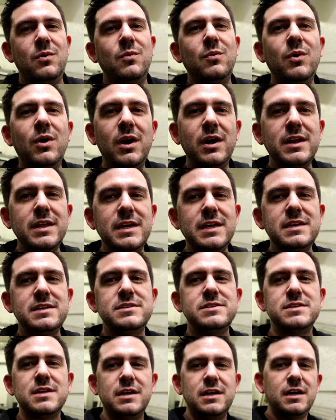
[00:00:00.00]
What
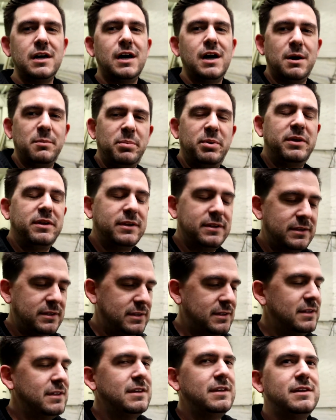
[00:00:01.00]
is up?
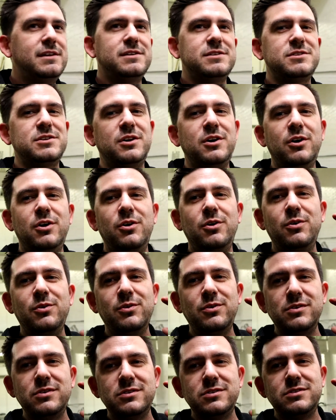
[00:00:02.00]

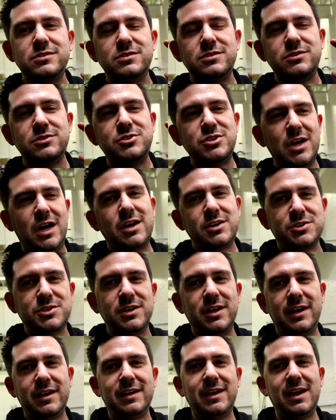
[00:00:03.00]
So, Josh
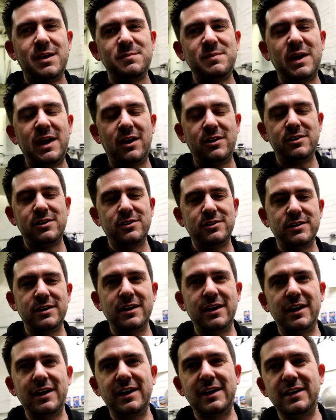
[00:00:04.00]
and I came down here
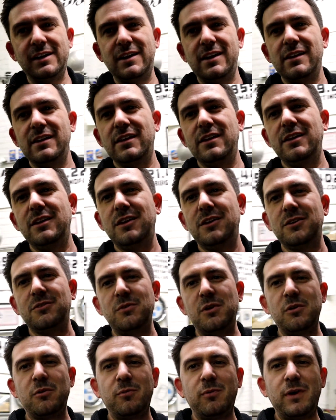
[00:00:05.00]
tonight.
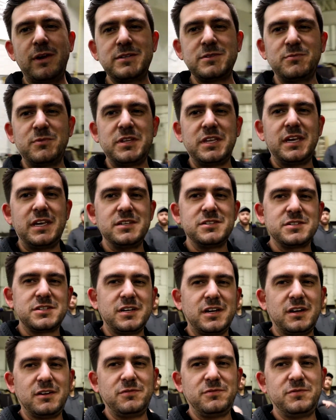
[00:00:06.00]
We were messing with his
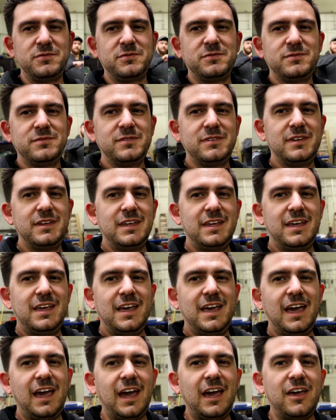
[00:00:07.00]
stuff.
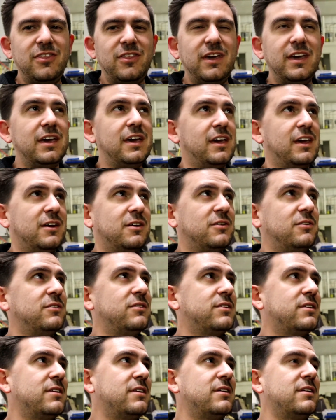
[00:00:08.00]
And then
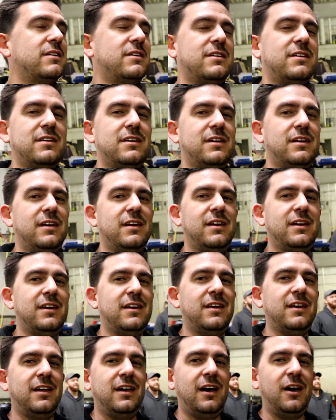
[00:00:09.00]

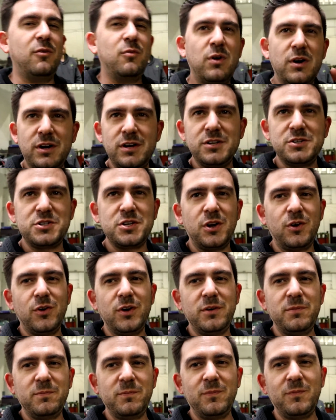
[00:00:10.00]
I wanted to show
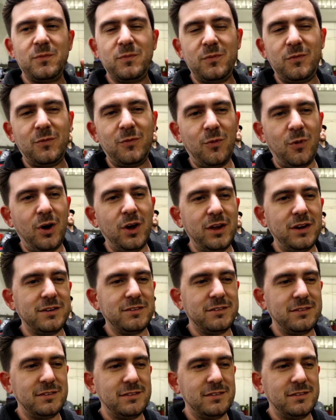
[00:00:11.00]
him what